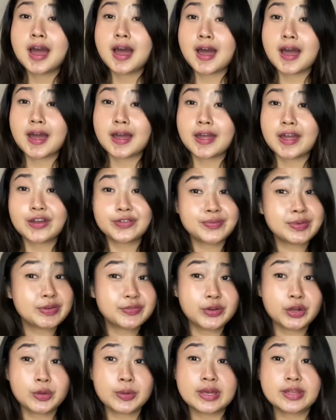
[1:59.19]
I have been
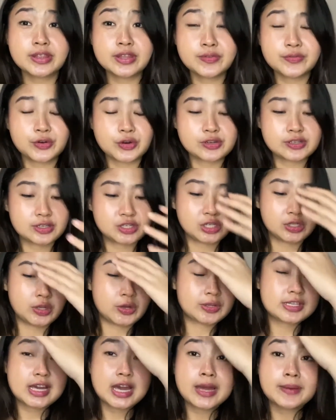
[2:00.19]
following them for such a
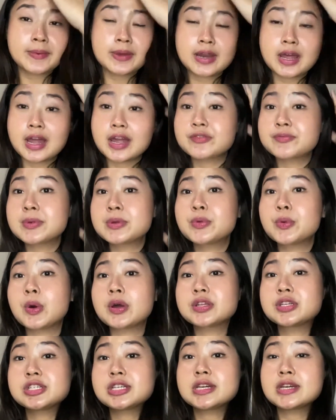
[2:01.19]
long time and I have been
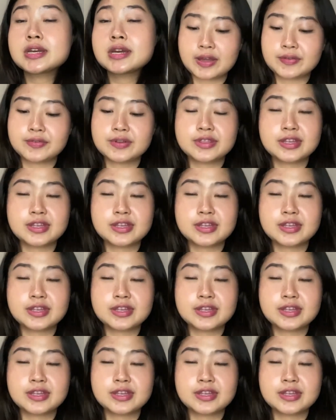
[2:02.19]
watching everything